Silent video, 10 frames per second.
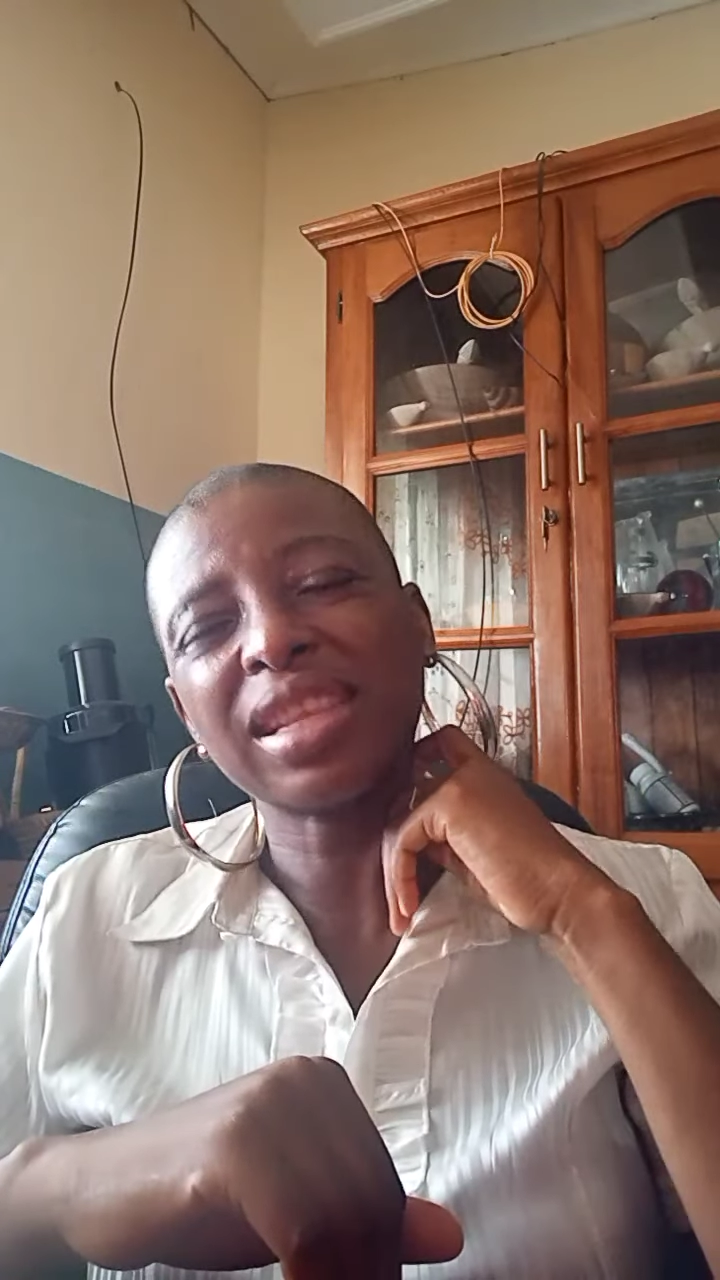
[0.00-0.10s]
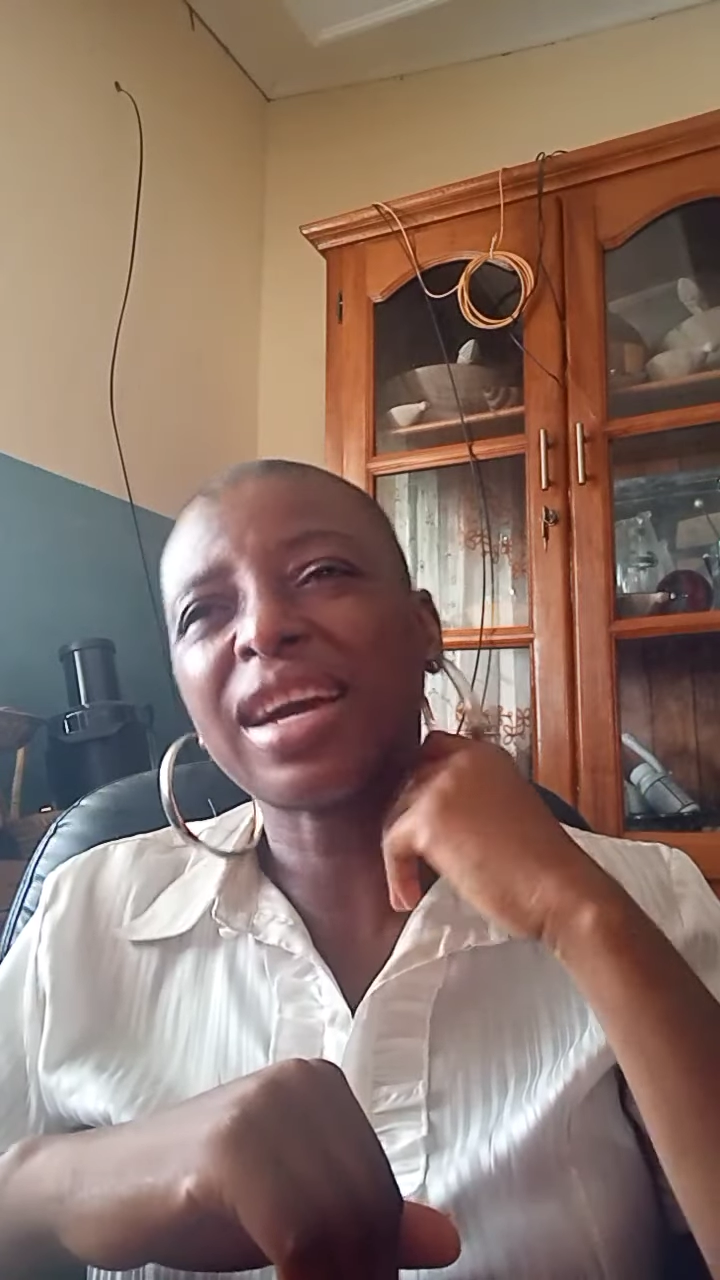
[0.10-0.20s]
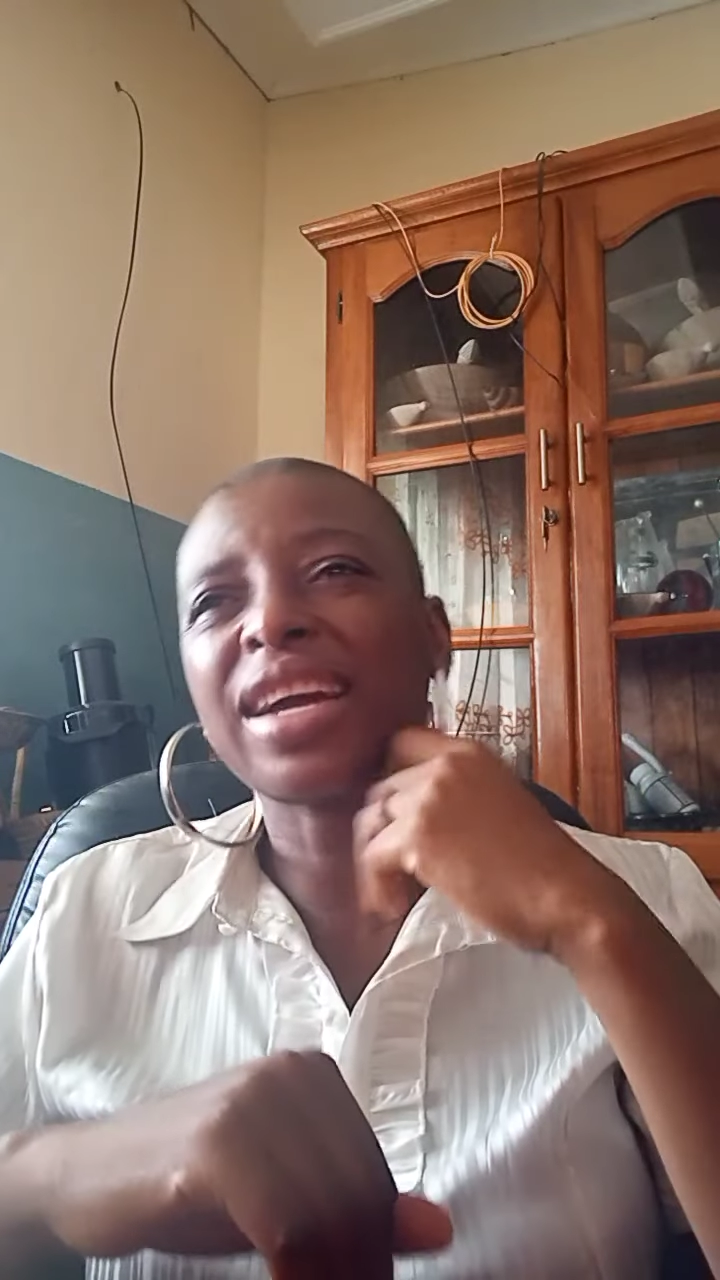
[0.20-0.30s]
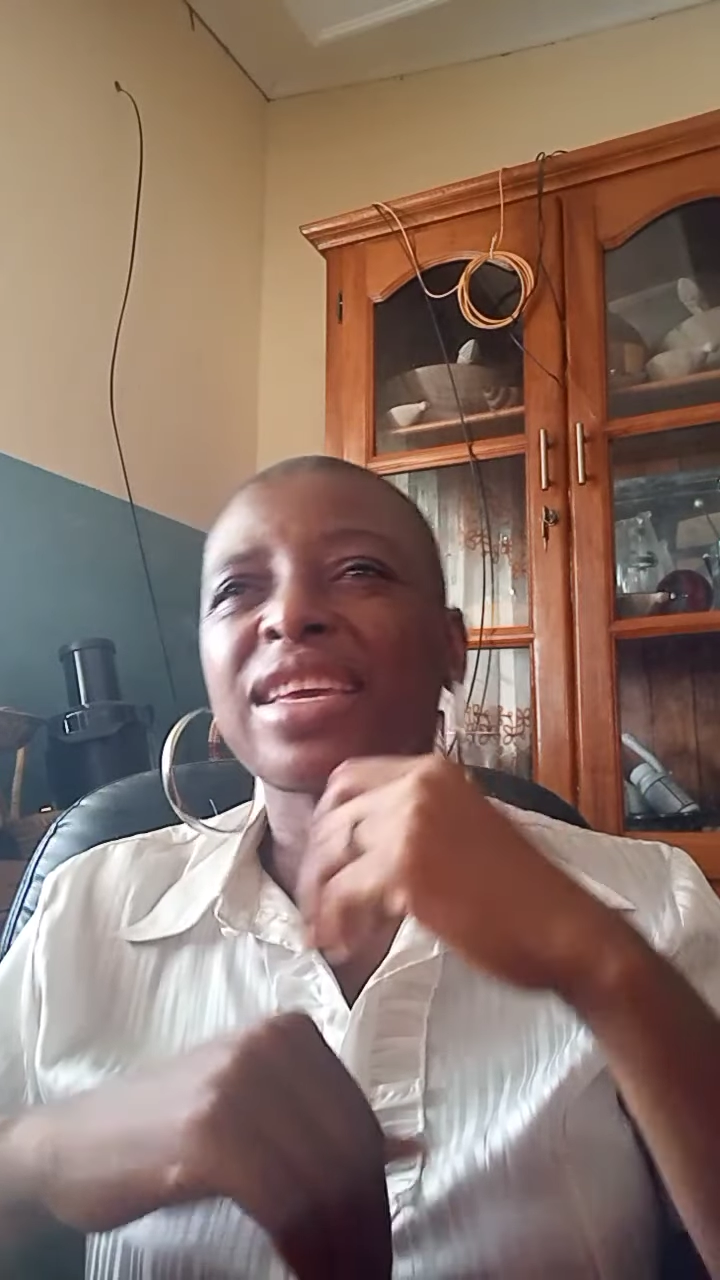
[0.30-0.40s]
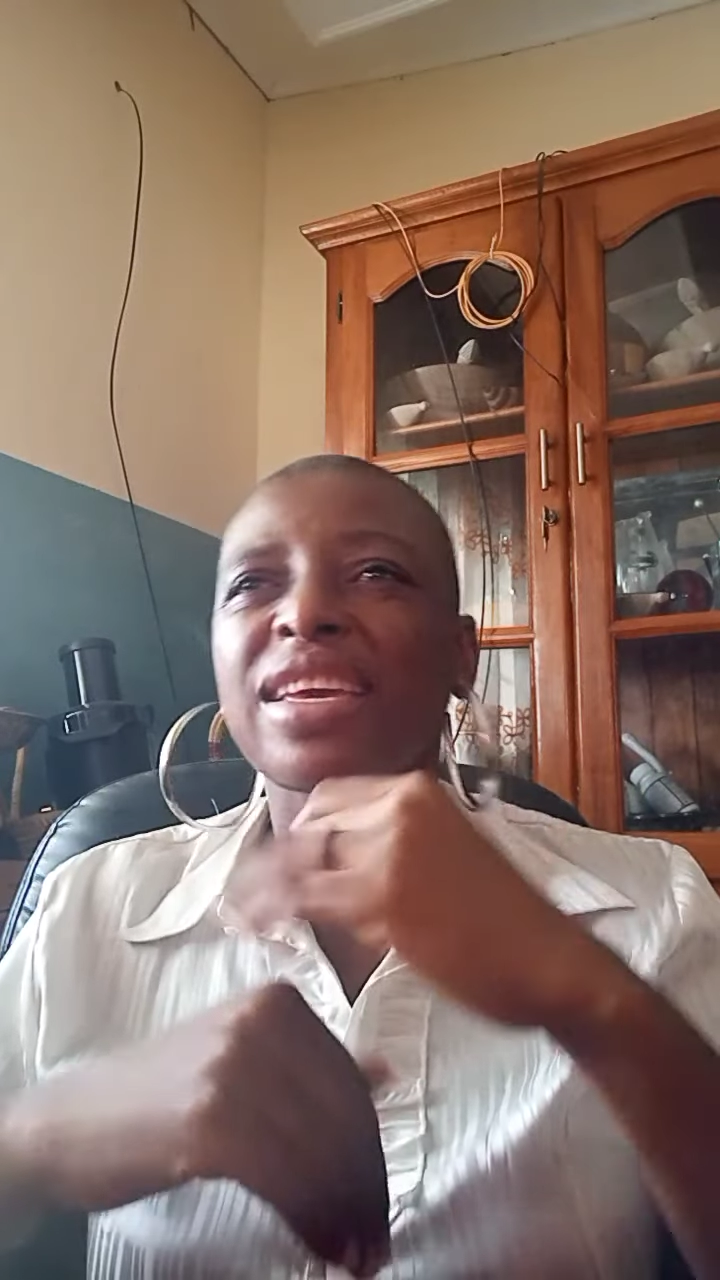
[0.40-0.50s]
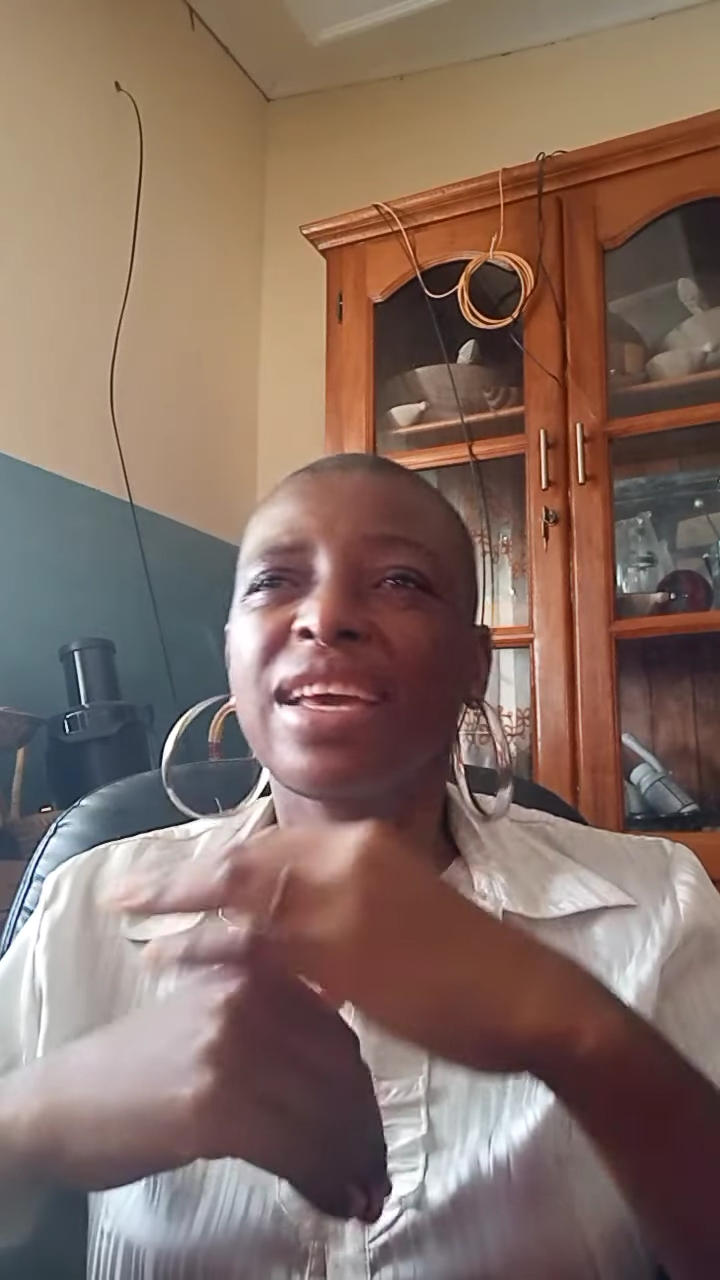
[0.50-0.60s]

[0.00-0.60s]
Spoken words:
like,